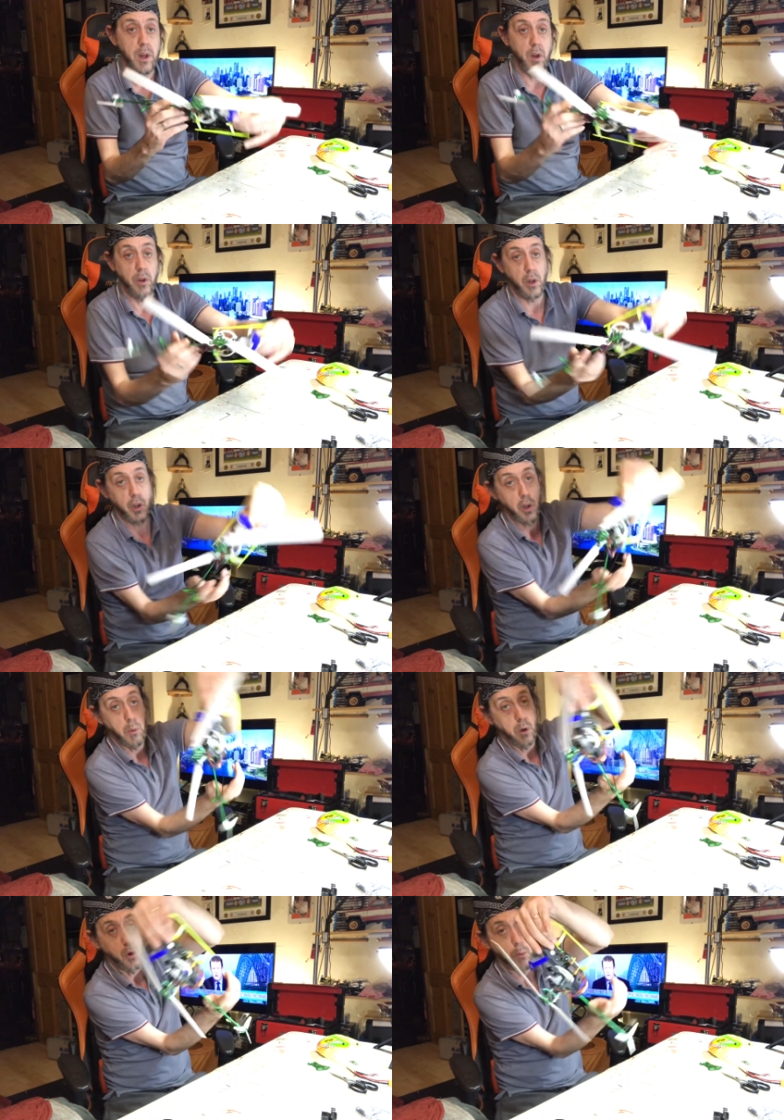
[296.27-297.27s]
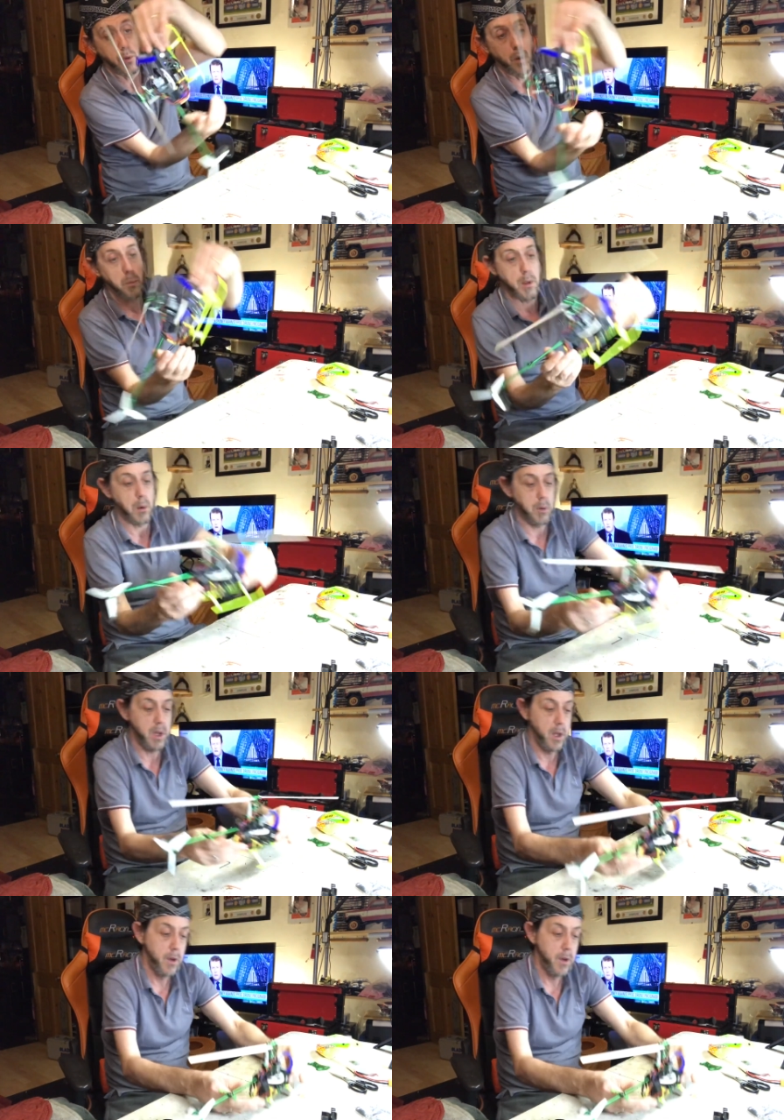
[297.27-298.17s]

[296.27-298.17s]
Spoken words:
or you can do a loop the loop that way.